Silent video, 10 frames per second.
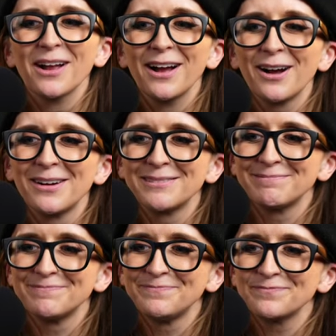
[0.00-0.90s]

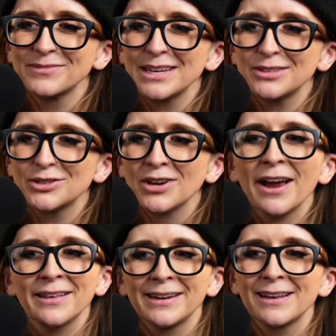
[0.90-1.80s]
um, just
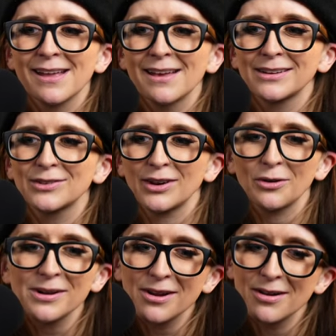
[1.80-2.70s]
highlighting again because I'd
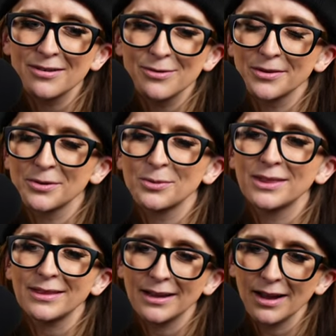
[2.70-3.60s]
already gone over
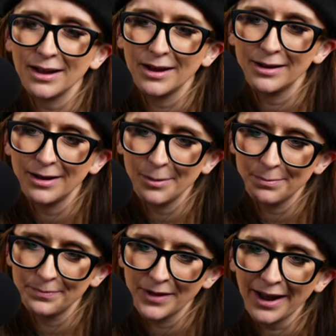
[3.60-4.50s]
with like
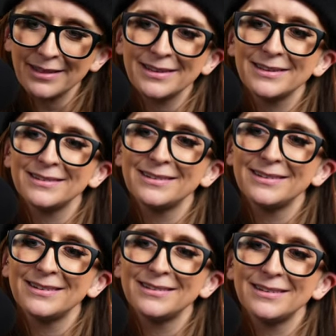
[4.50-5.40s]
highlight
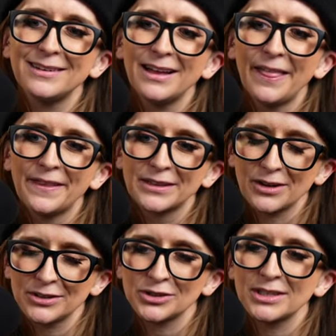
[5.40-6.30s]
and then
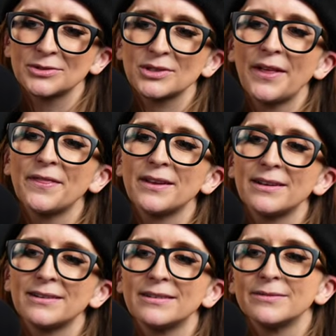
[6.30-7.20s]
contrast and
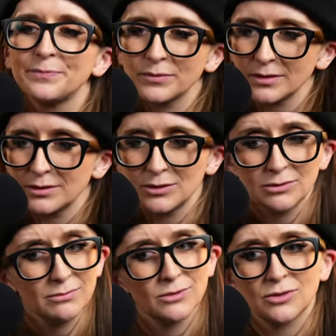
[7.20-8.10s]
then
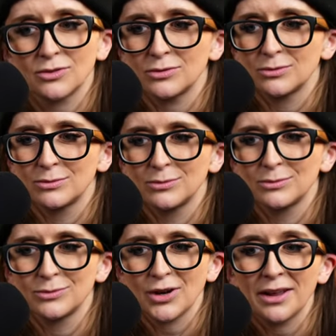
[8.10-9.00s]
to
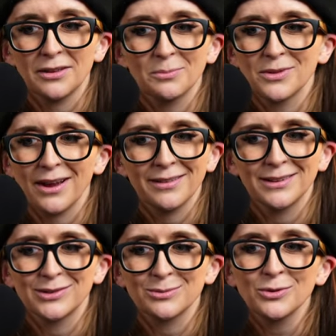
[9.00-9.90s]
dial up the
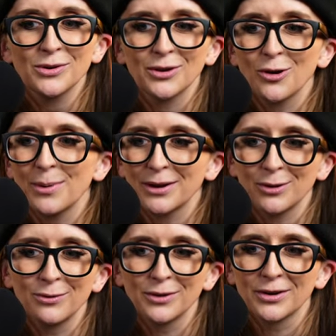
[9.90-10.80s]
highlights more, you can go back
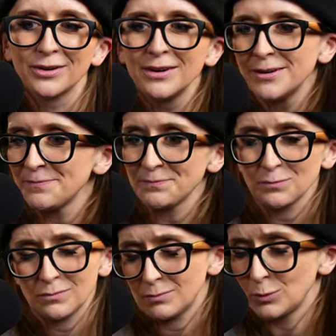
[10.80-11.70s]
over,
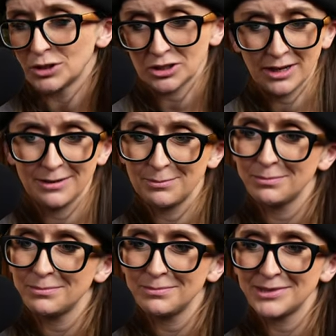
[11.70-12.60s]
which I
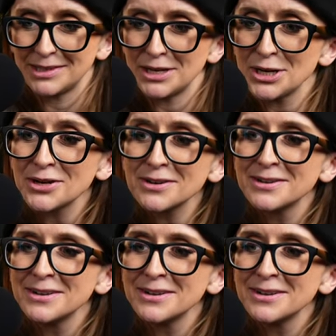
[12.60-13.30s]
did here.